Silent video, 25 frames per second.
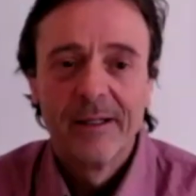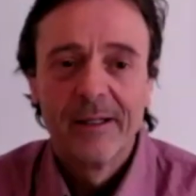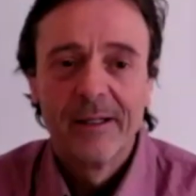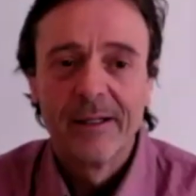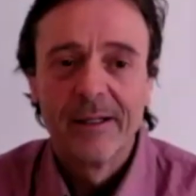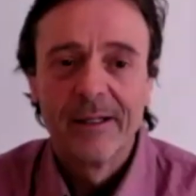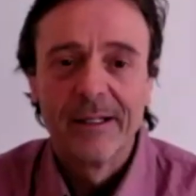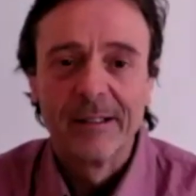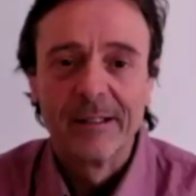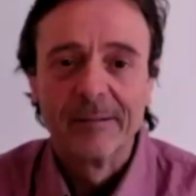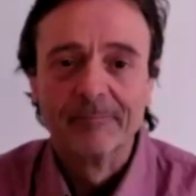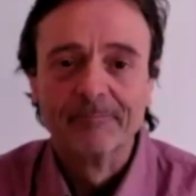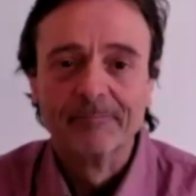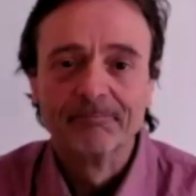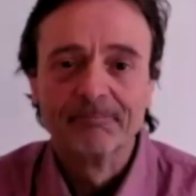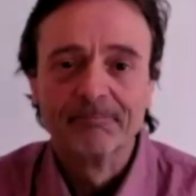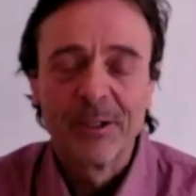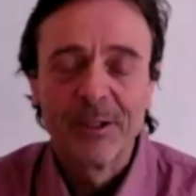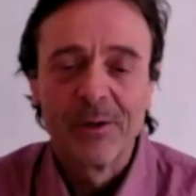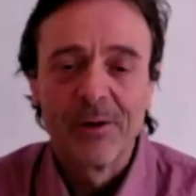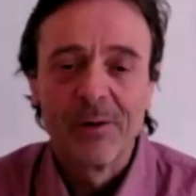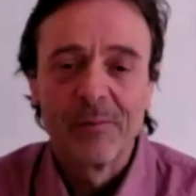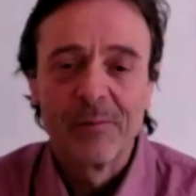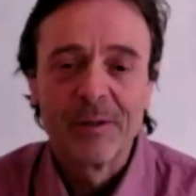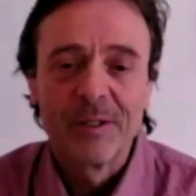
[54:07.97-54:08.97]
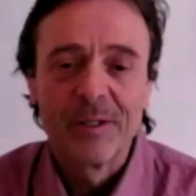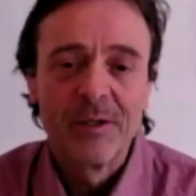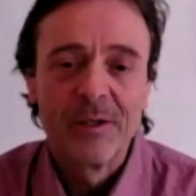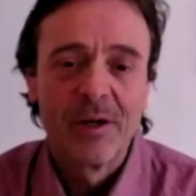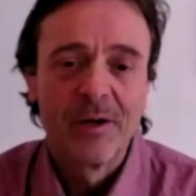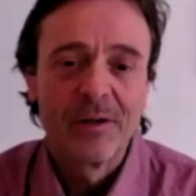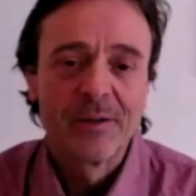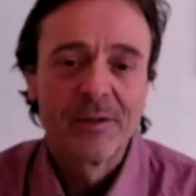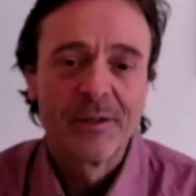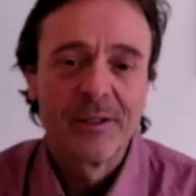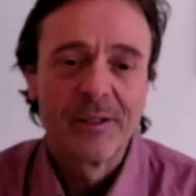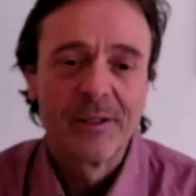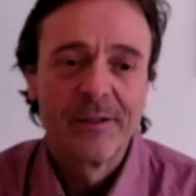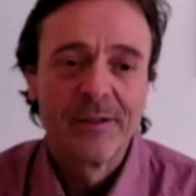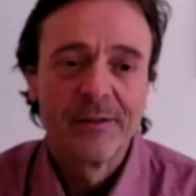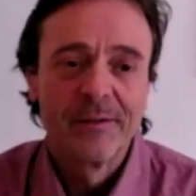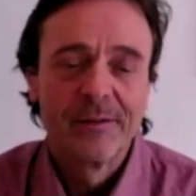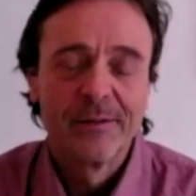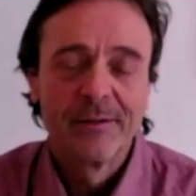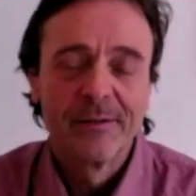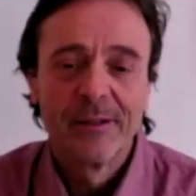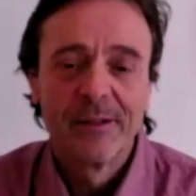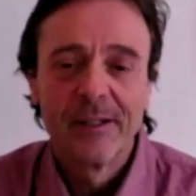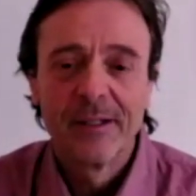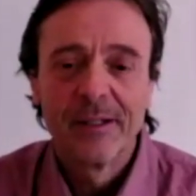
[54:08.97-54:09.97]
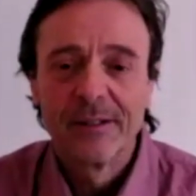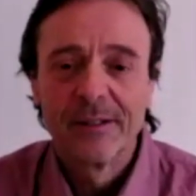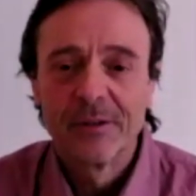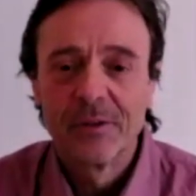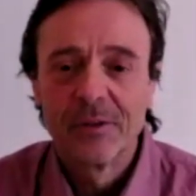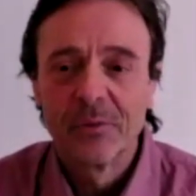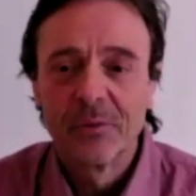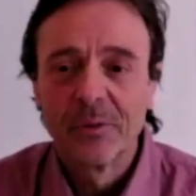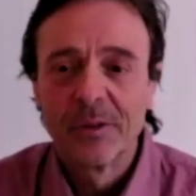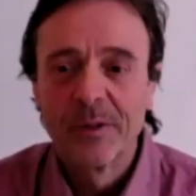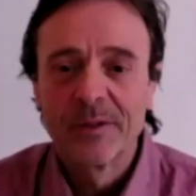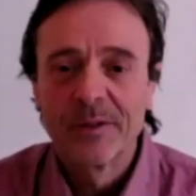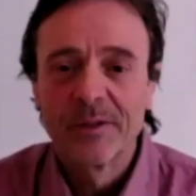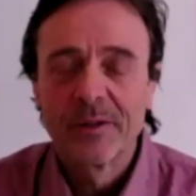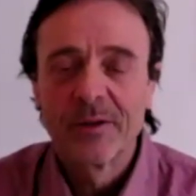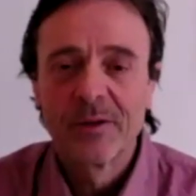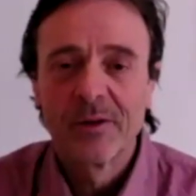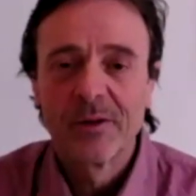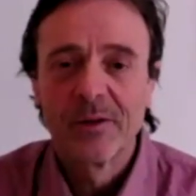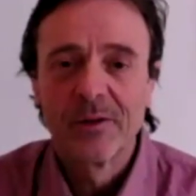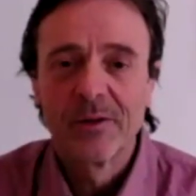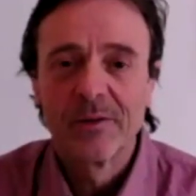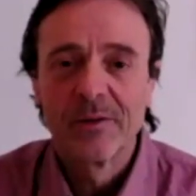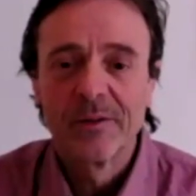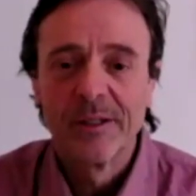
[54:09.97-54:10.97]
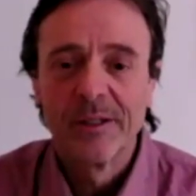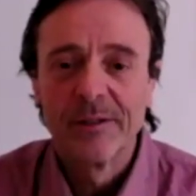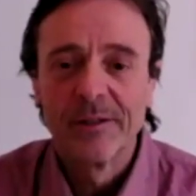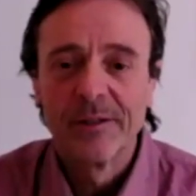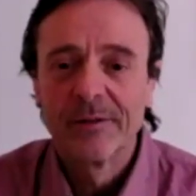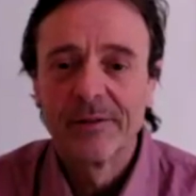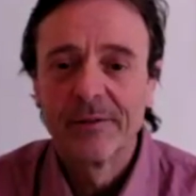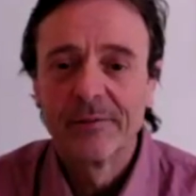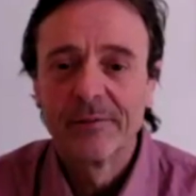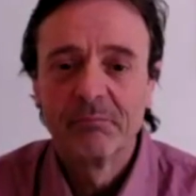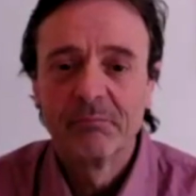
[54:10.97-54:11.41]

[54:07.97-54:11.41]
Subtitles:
I was in Austin 2 weeks ago and